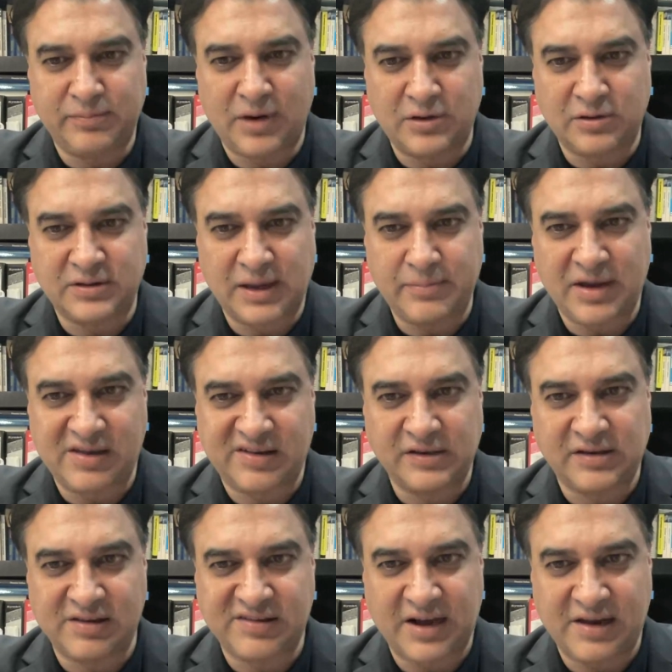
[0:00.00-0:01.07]
model that makes a
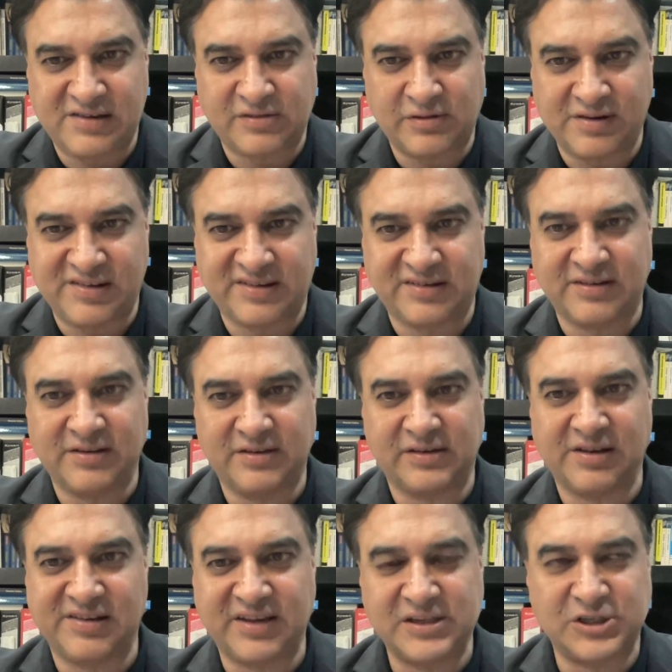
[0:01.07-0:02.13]
disastrous
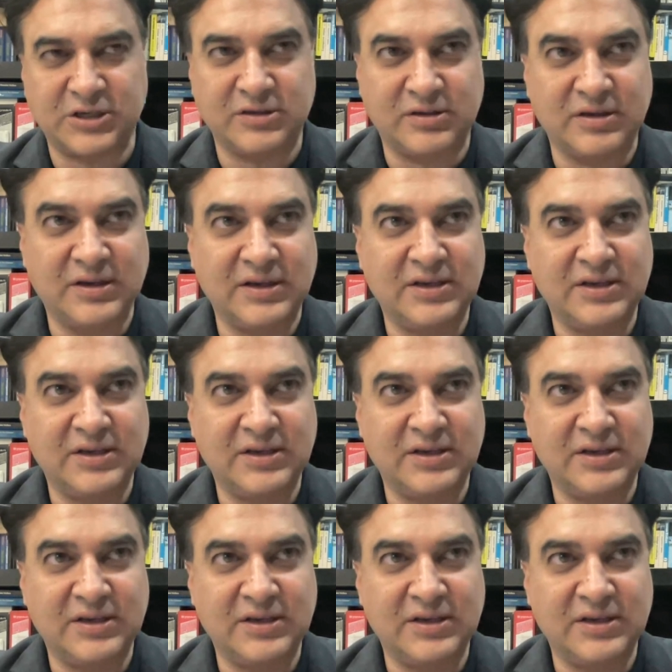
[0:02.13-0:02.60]
decision,